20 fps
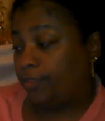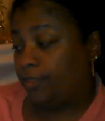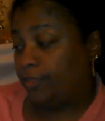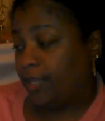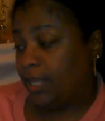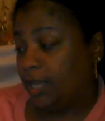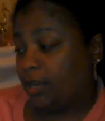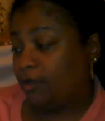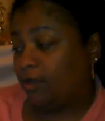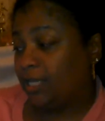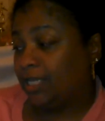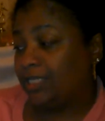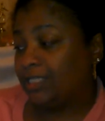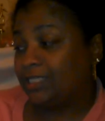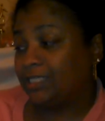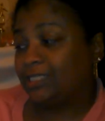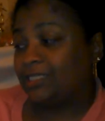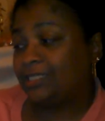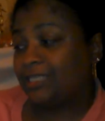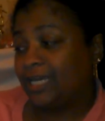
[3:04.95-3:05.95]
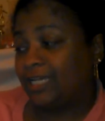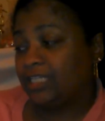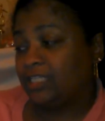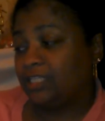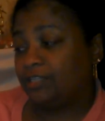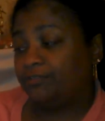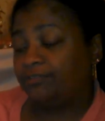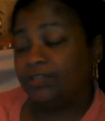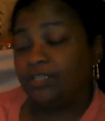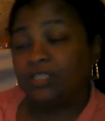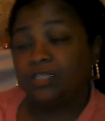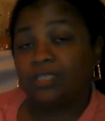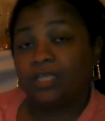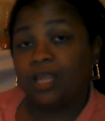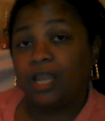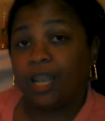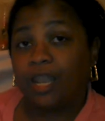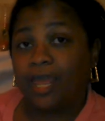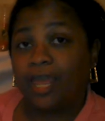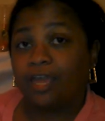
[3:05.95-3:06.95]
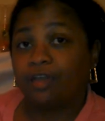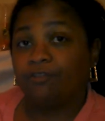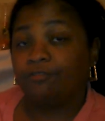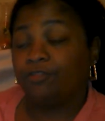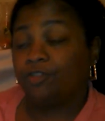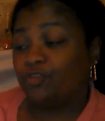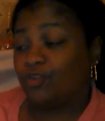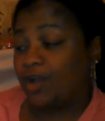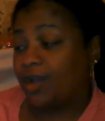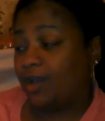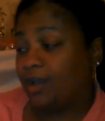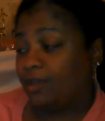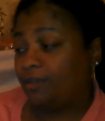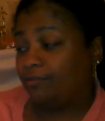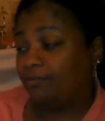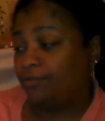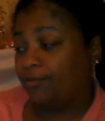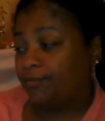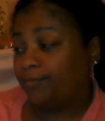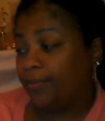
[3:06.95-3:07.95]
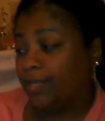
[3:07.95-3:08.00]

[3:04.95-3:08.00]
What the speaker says: their indecisiveness and lack of drive.